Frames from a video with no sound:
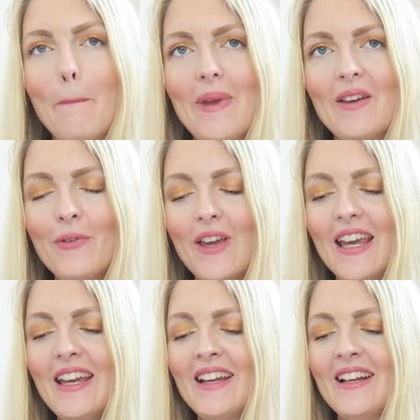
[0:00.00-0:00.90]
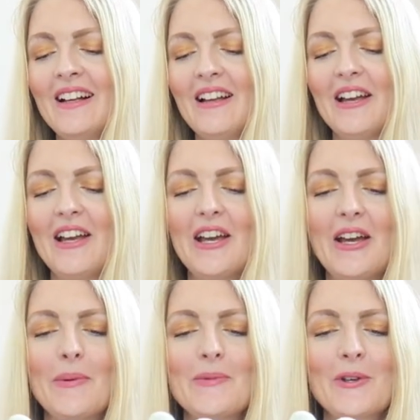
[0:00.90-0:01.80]
Miffy.
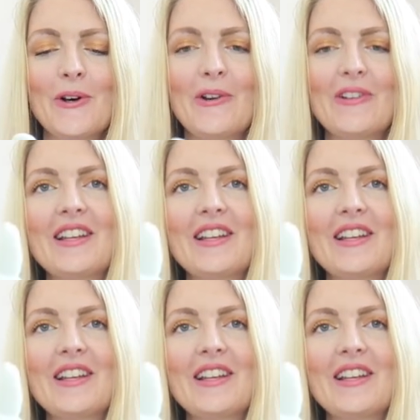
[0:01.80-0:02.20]
So